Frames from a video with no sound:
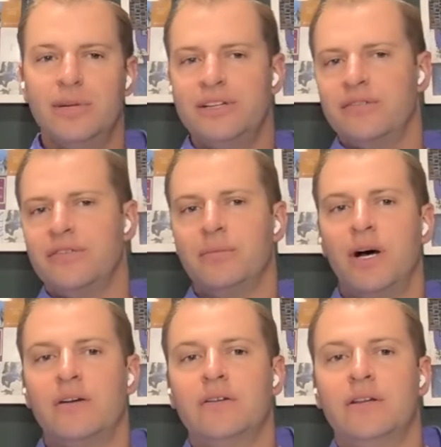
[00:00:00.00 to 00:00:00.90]
a little bit different
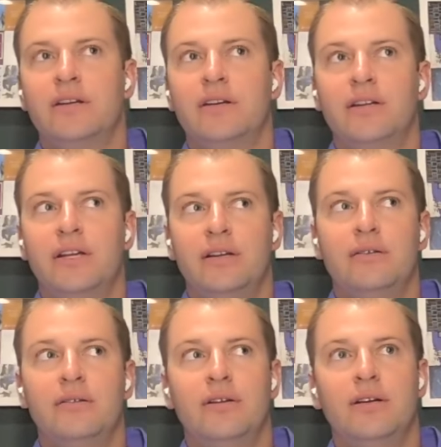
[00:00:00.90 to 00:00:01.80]
model
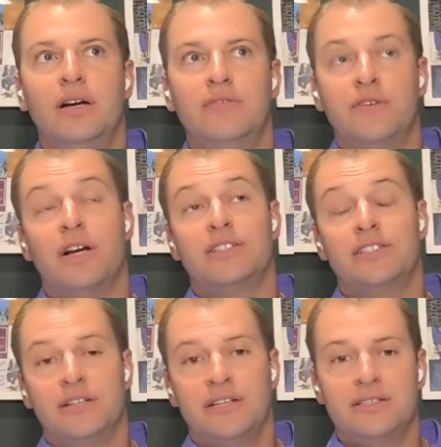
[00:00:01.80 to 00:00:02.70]
than for
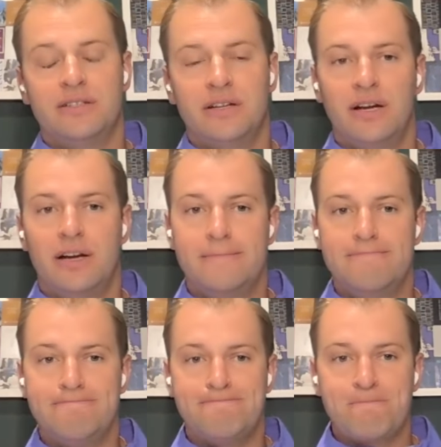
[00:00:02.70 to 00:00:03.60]
us, at least,
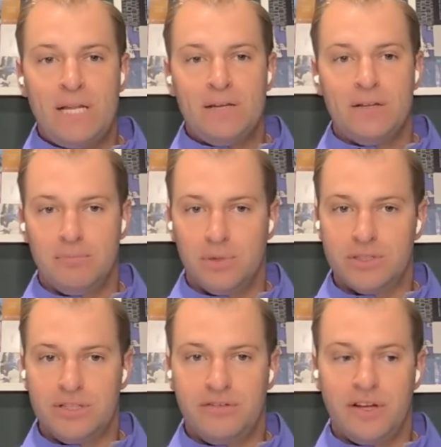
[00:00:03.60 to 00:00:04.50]
than
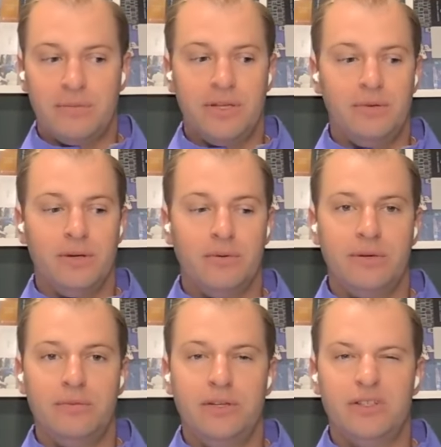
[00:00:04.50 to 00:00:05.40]
multifamily, where
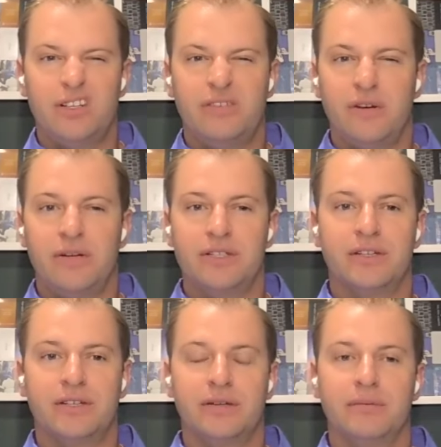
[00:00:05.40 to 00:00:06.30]
we usually
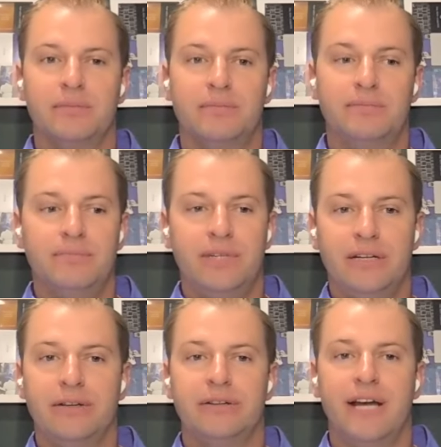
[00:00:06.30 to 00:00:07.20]
focus on the
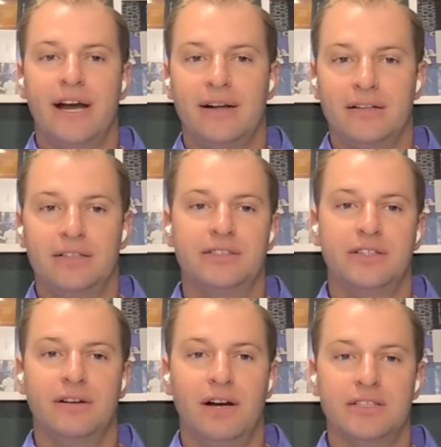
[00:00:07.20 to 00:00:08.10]
Dallas,
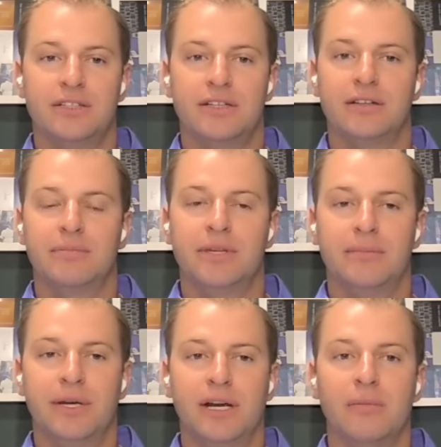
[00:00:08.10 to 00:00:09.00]
the Austin,
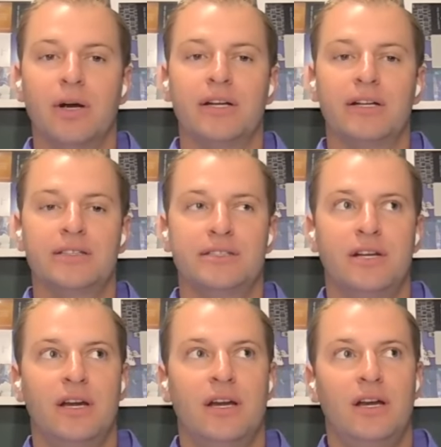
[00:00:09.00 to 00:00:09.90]
the bigger
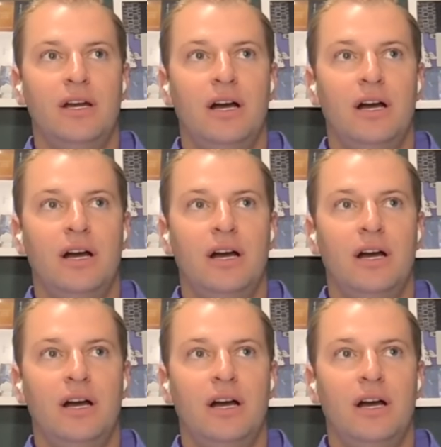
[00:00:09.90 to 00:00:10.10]
markets.